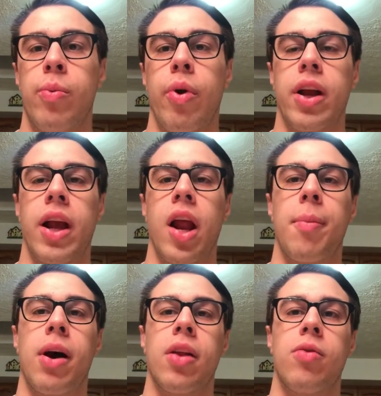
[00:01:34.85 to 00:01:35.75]
working at
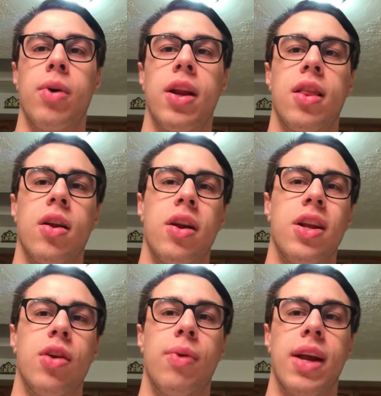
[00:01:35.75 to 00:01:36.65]
about a 20 to 30
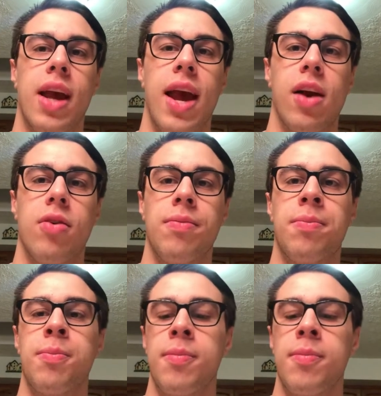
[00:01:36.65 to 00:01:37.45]
degree angle,